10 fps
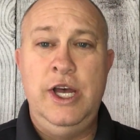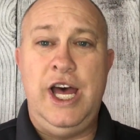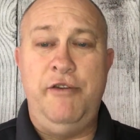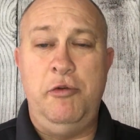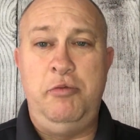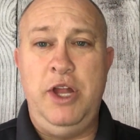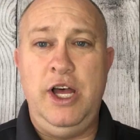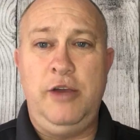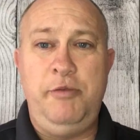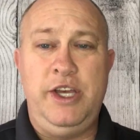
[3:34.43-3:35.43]
have a
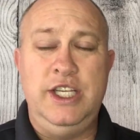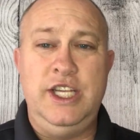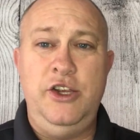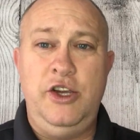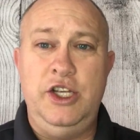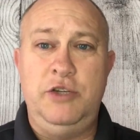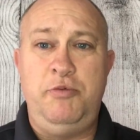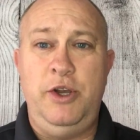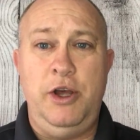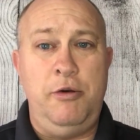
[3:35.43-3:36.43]
plug, because then you can just
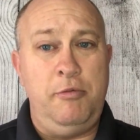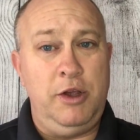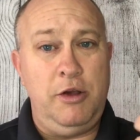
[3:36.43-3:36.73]
put a